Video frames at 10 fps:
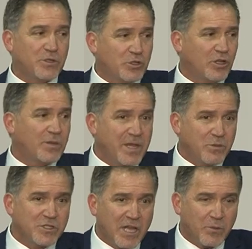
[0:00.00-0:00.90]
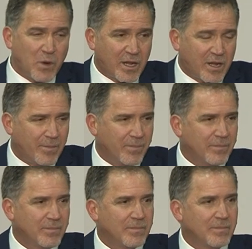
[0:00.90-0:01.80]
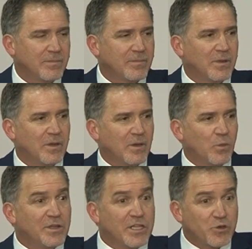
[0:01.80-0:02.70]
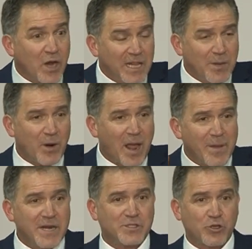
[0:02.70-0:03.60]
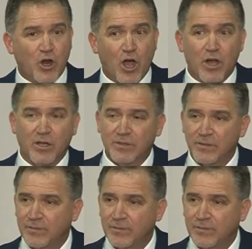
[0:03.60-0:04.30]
we told him he was not welcome. When the Israeli prime minister called,